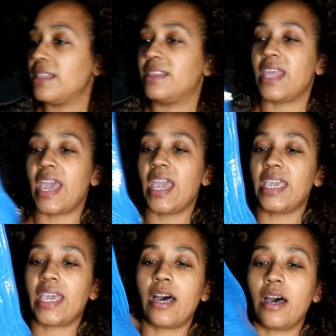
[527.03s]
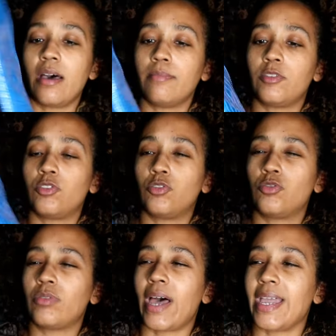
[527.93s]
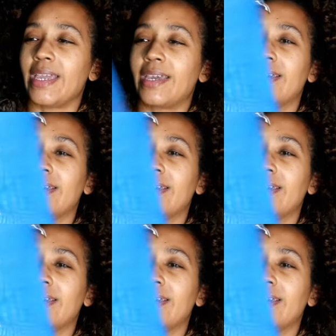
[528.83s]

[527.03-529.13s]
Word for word: they come to like,